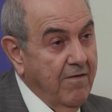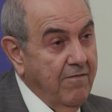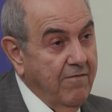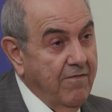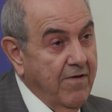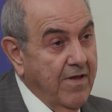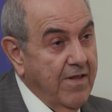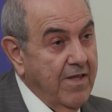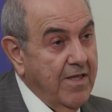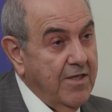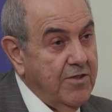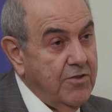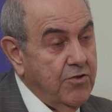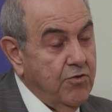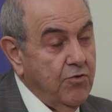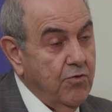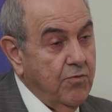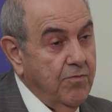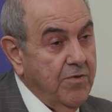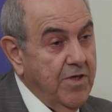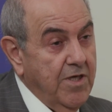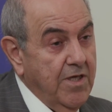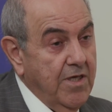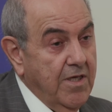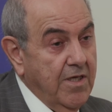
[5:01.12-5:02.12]
For this to
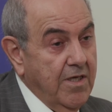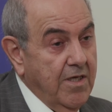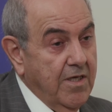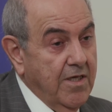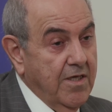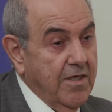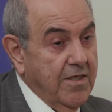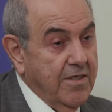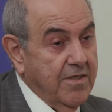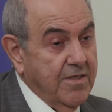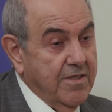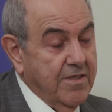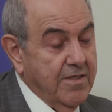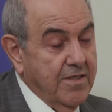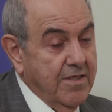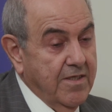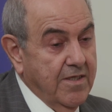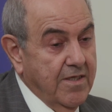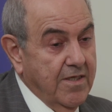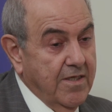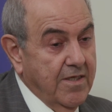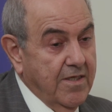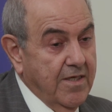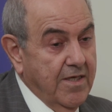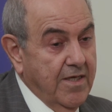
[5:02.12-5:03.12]
me is
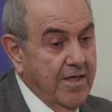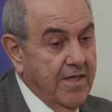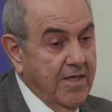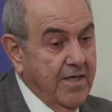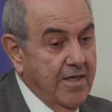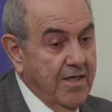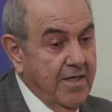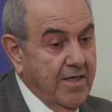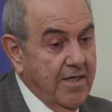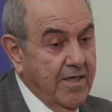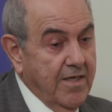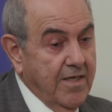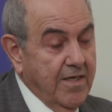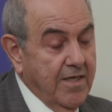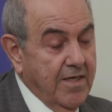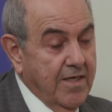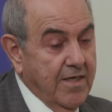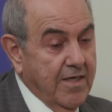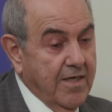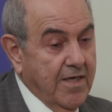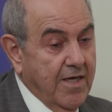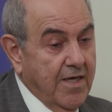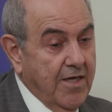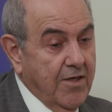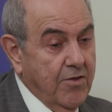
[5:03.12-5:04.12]
really a
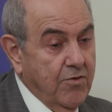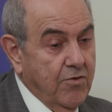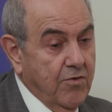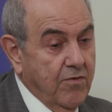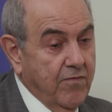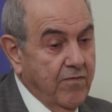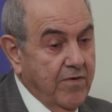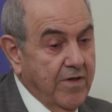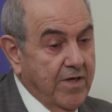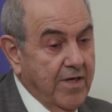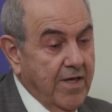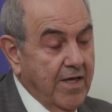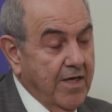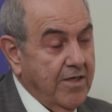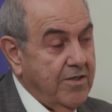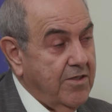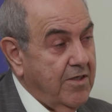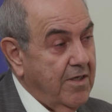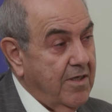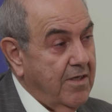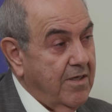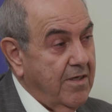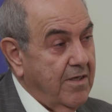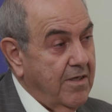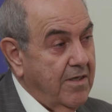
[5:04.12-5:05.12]
kind of a
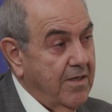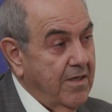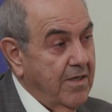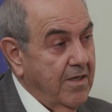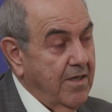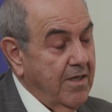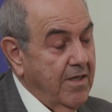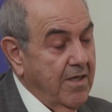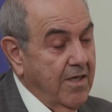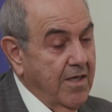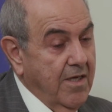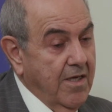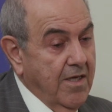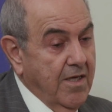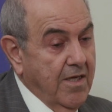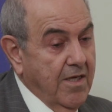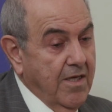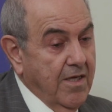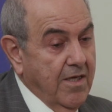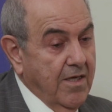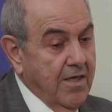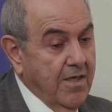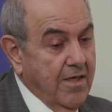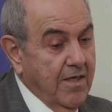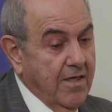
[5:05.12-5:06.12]
reaction,
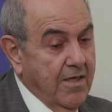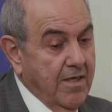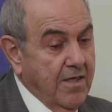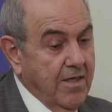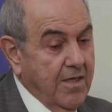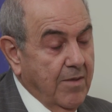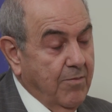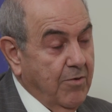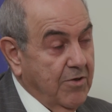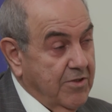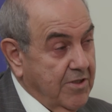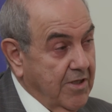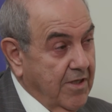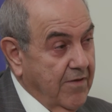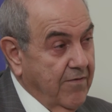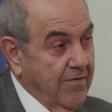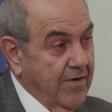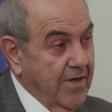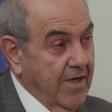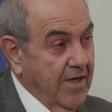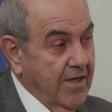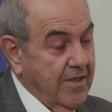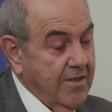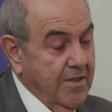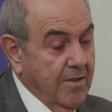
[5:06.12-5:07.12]
a positive
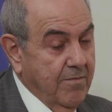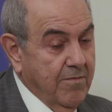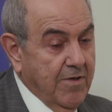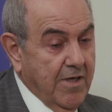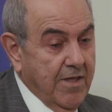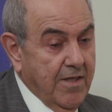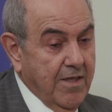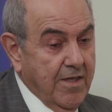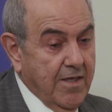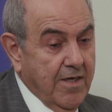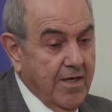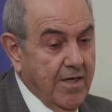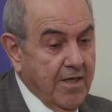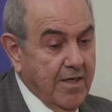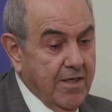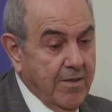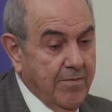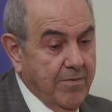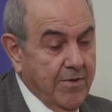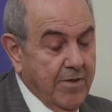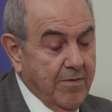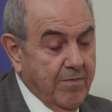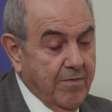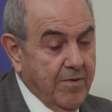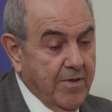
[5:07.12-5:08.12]
reaction by the Iraqi
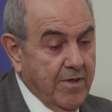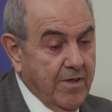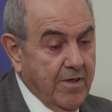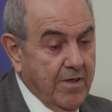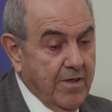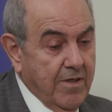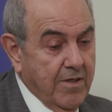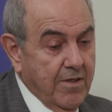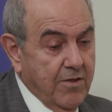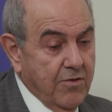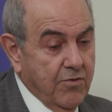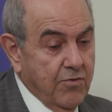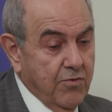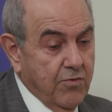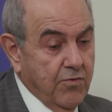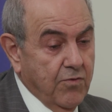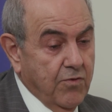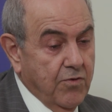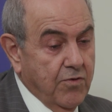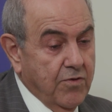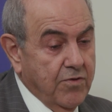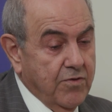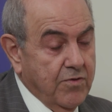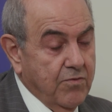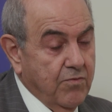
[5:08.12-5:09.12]
people
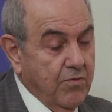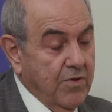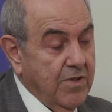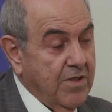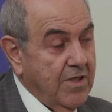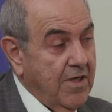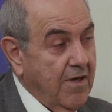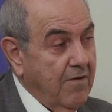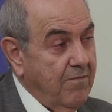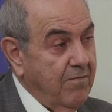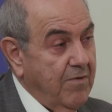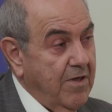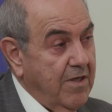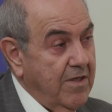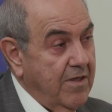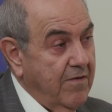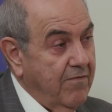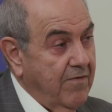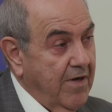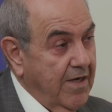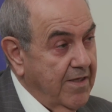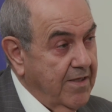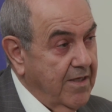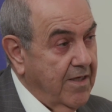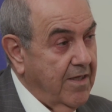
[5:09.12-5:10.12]
towards what have been
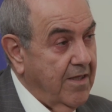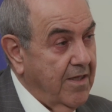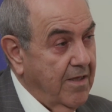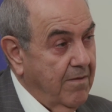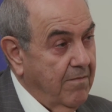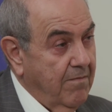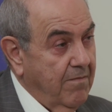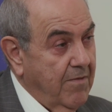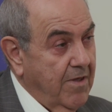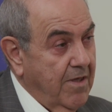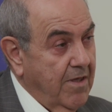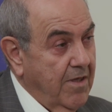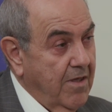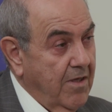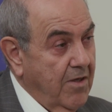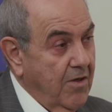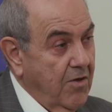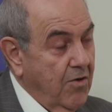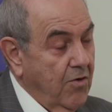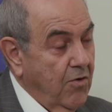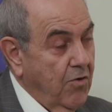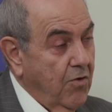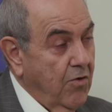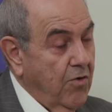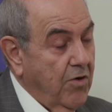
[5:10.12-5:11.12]
dividing them
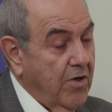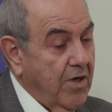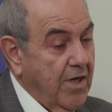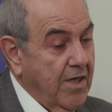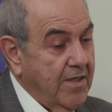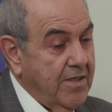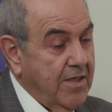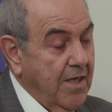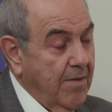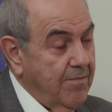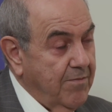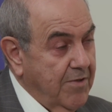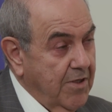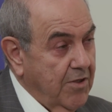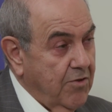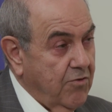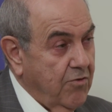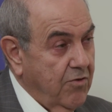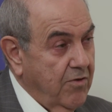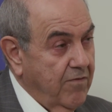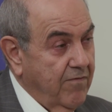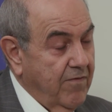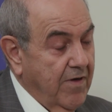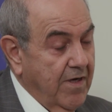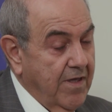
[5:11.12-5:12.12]
or attempting
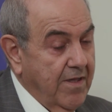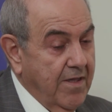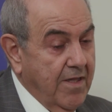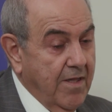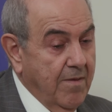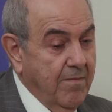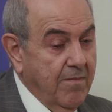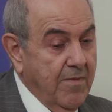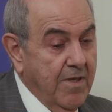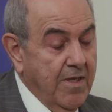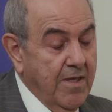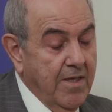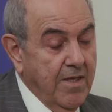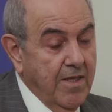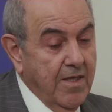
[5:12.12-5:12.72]
to divide them.